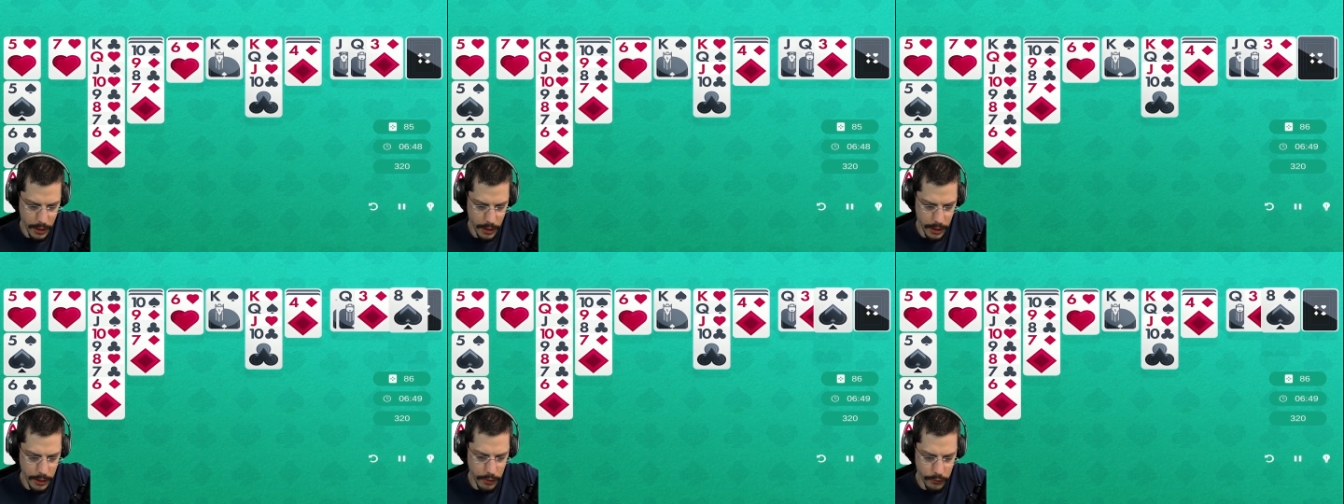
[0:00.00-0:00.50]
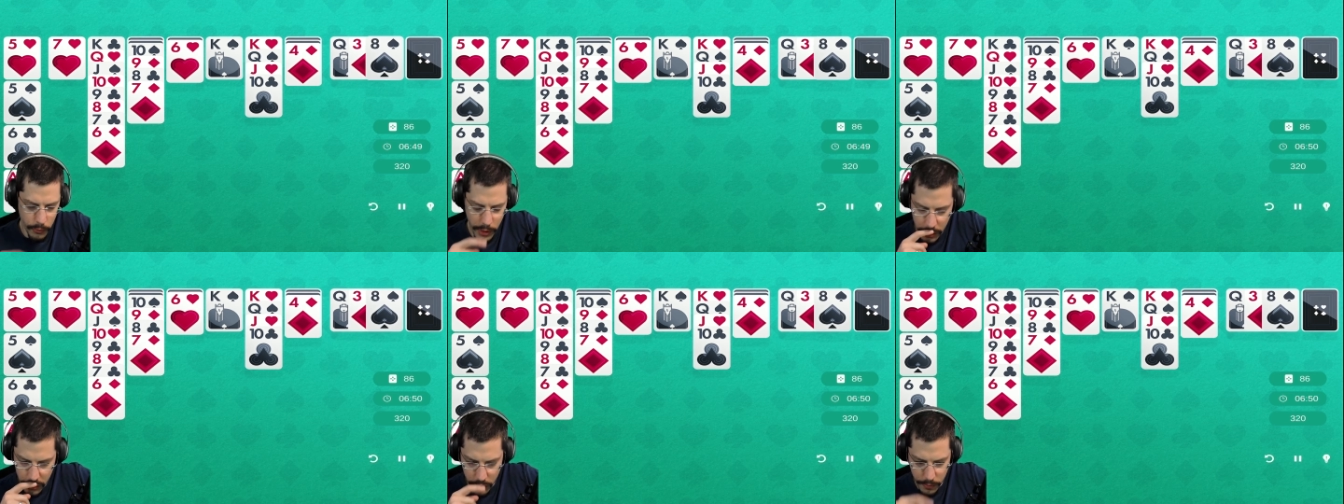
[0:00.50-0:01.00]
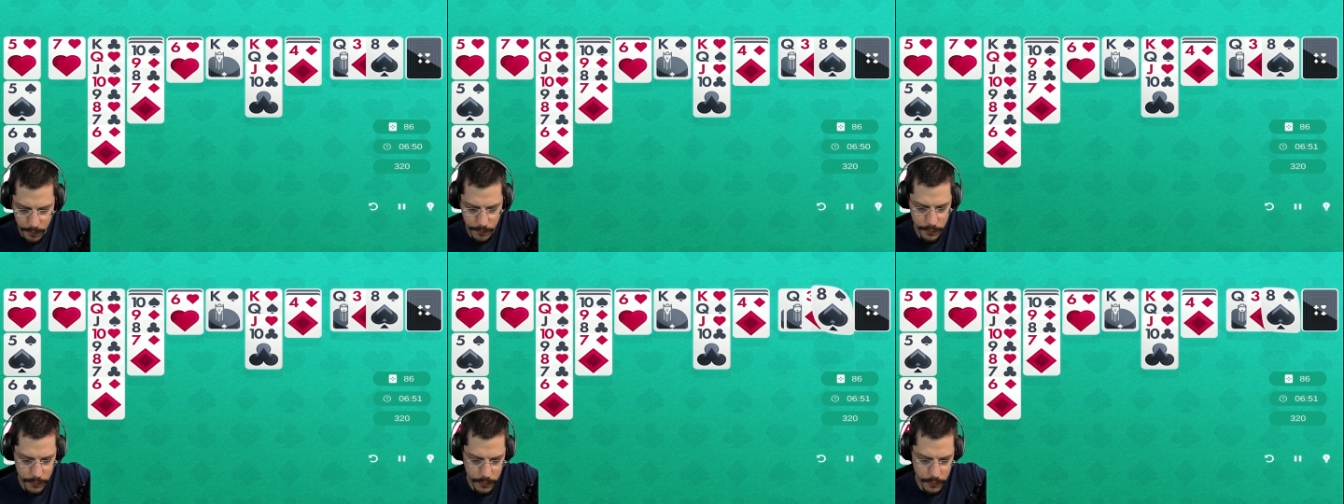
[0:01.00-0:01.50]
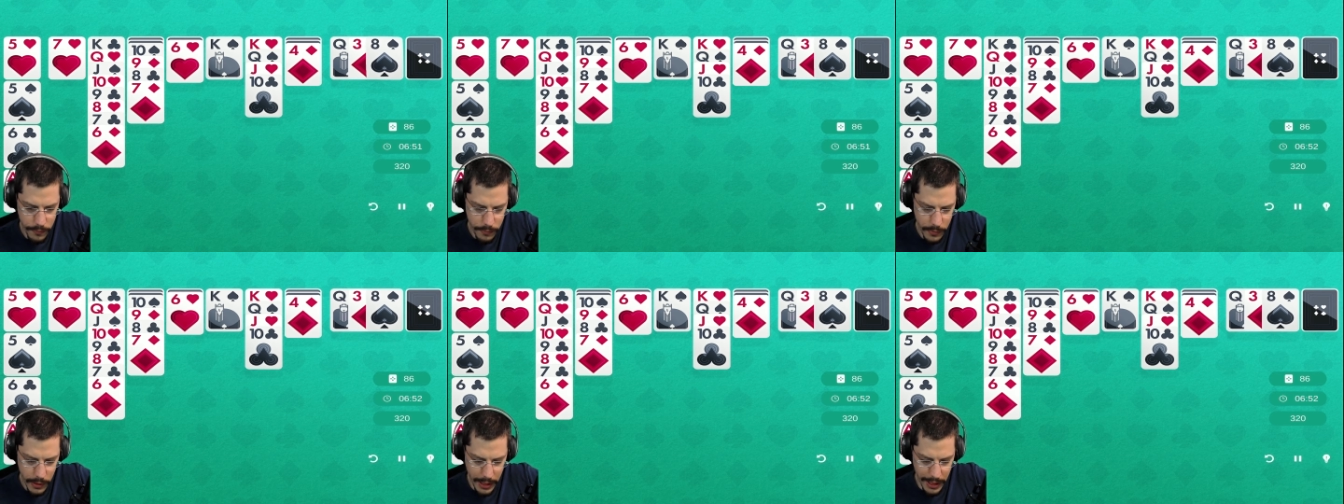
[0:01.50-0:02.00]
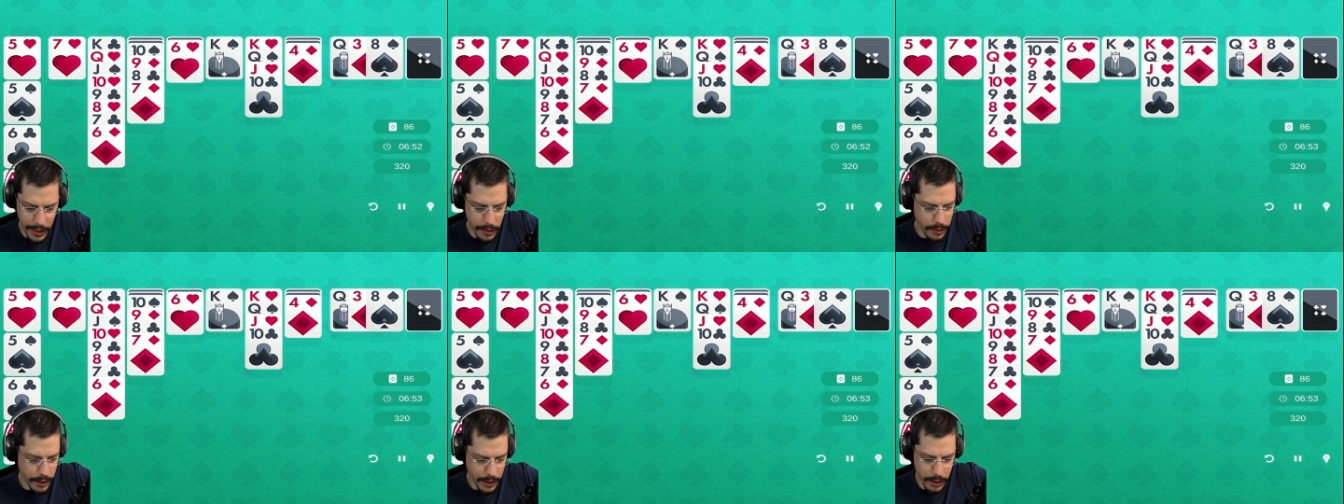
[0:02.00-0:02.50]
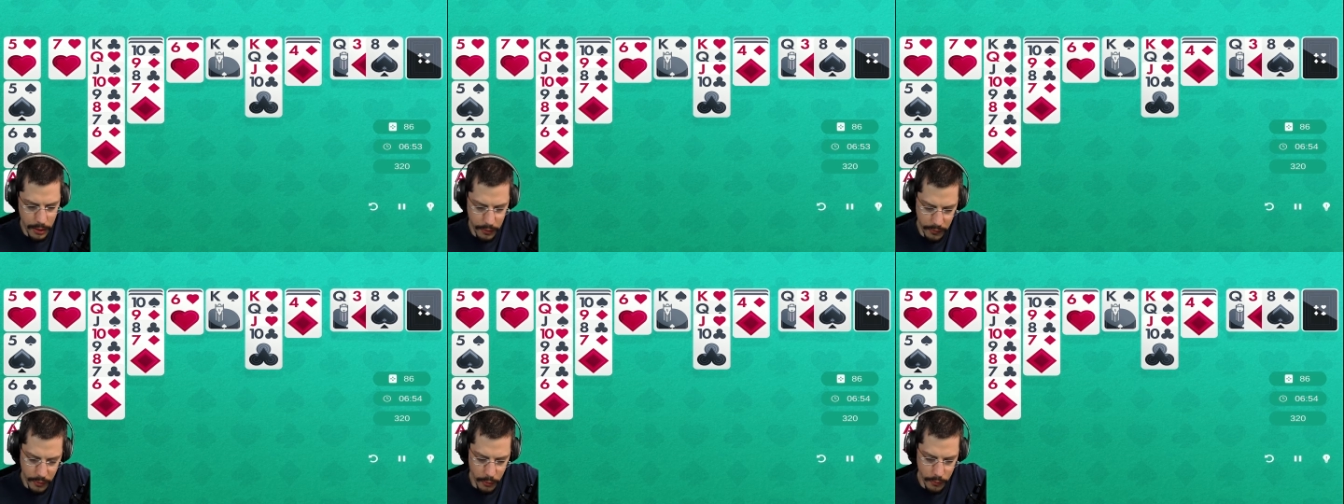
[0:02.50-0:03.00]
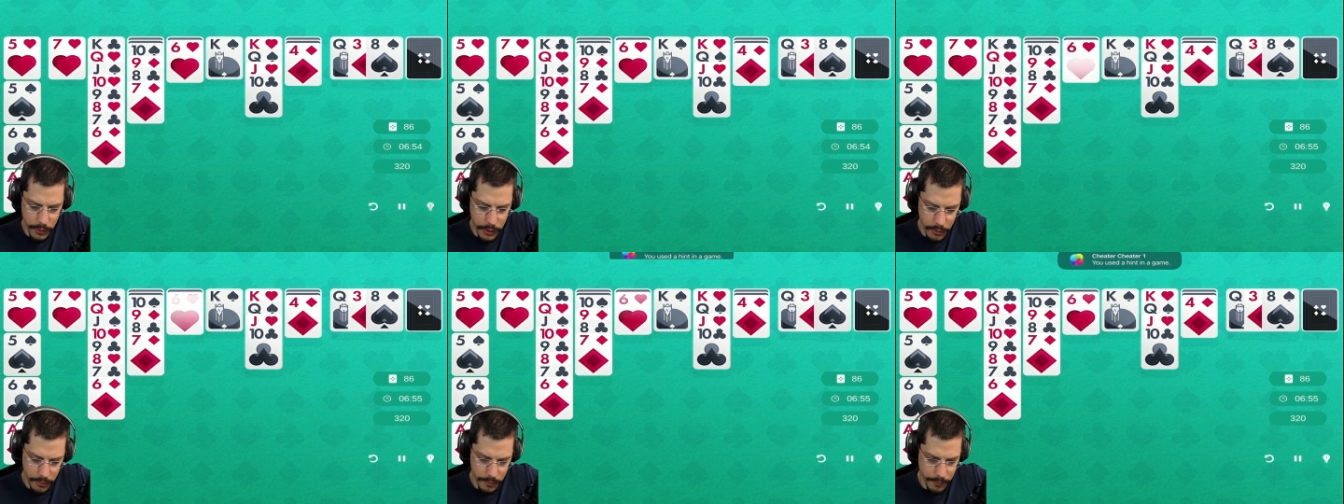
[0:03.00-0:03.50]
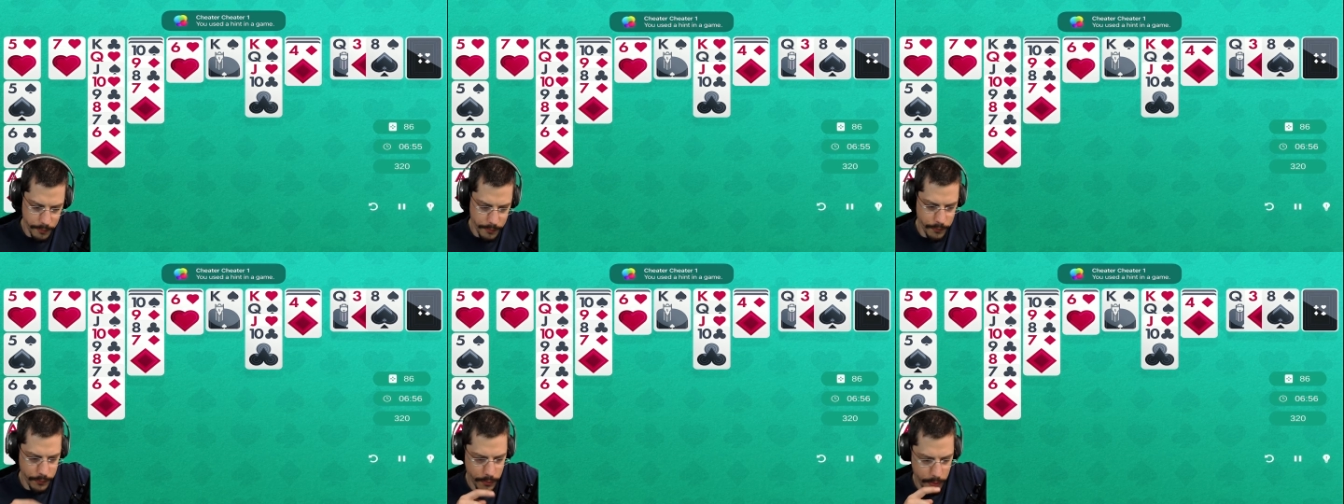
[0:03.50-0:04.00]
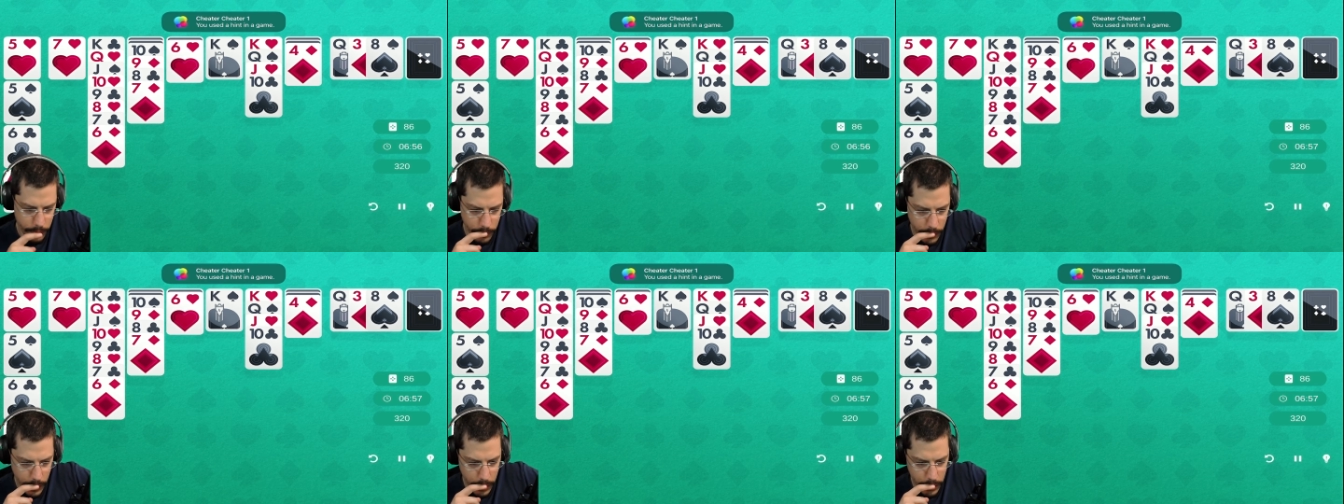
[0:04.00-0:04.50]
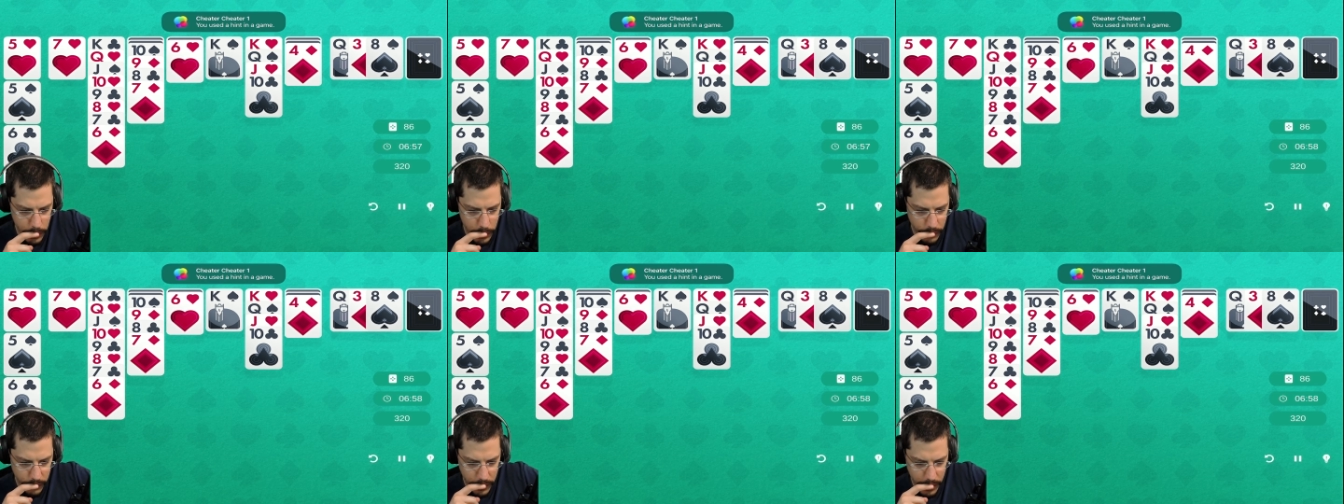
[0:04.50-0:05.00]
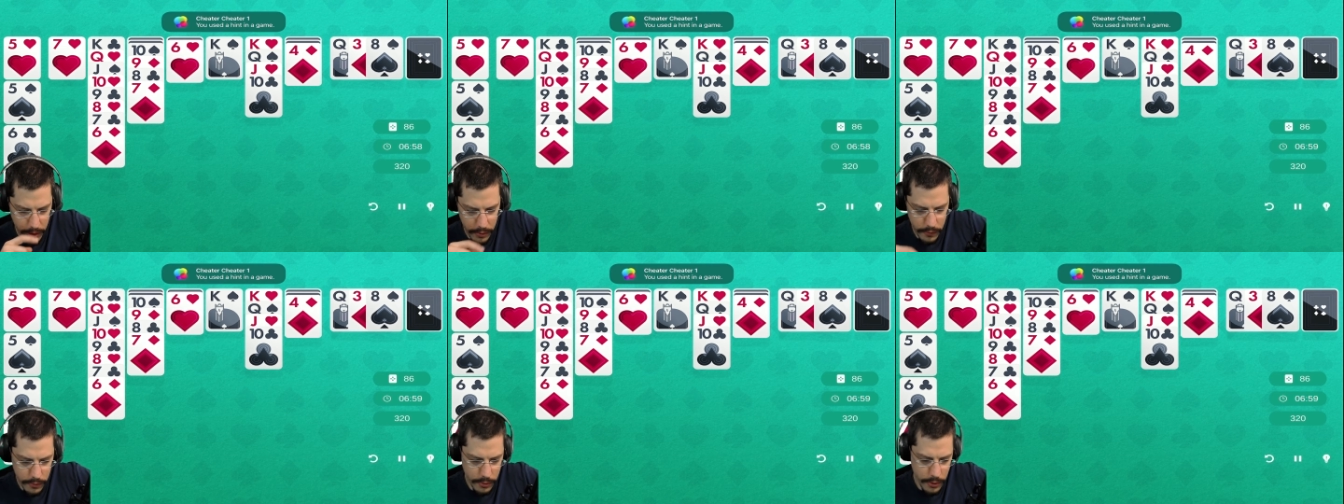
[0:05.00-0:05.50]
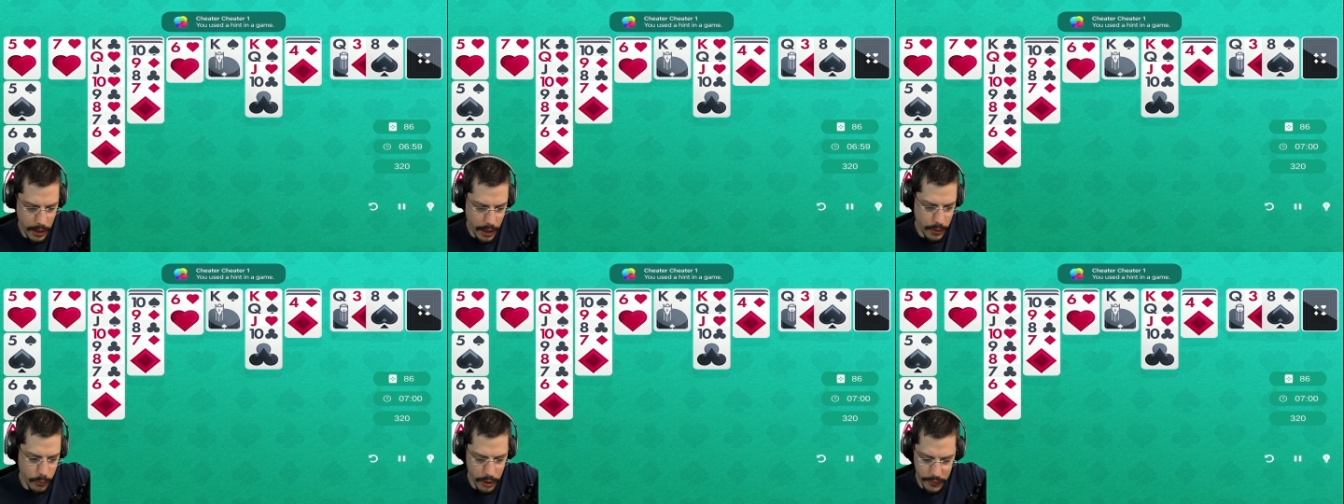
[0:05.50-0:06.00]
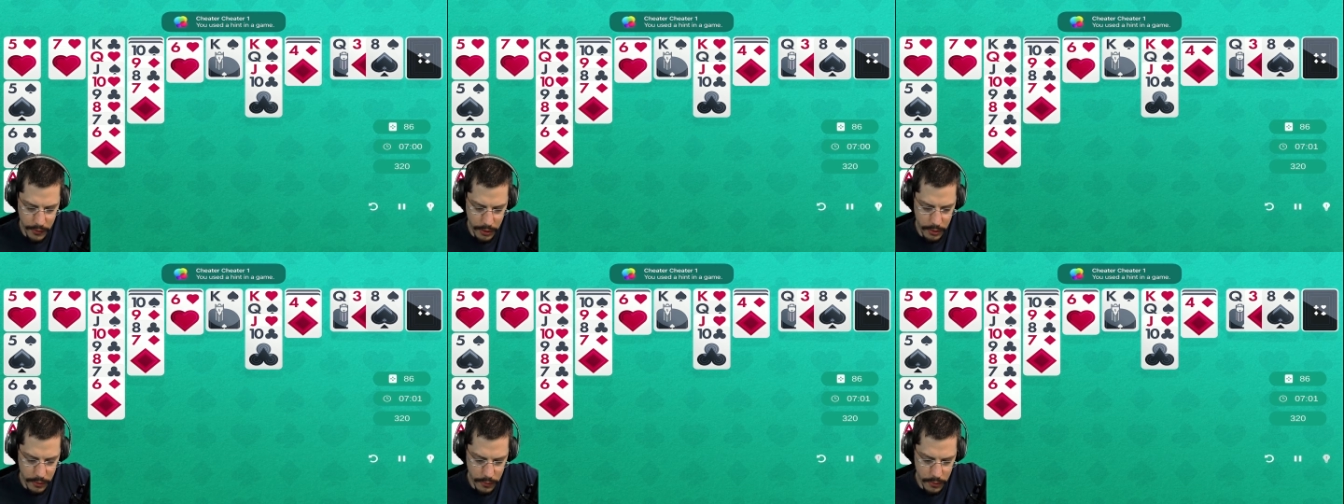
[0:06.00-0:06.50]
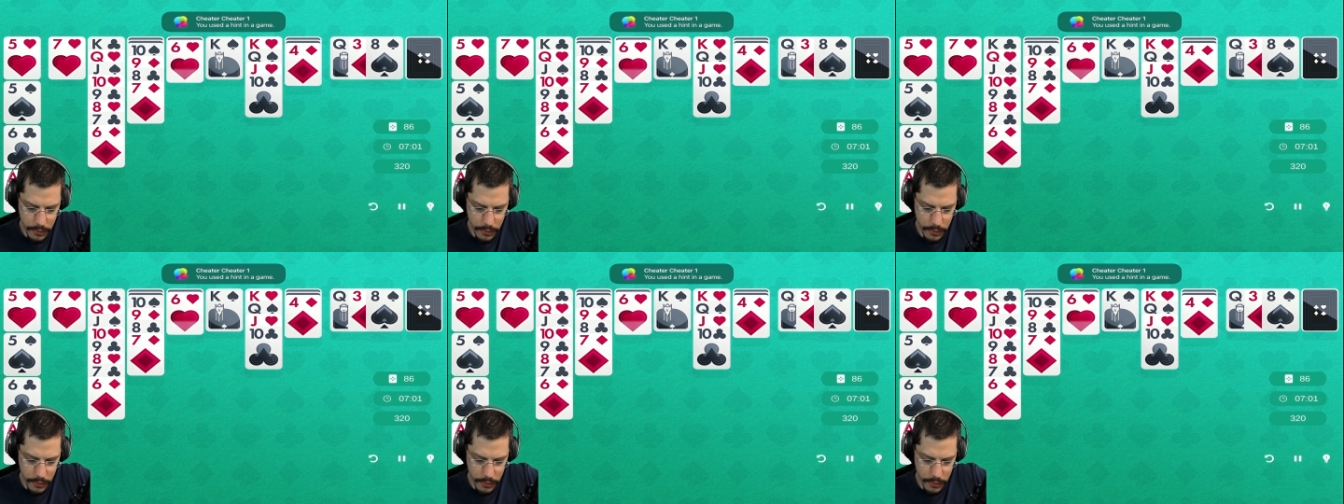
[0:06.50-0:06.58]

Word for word: I need a square 2. Can I not solve it? Use the hint. Yeah, and where's the hint?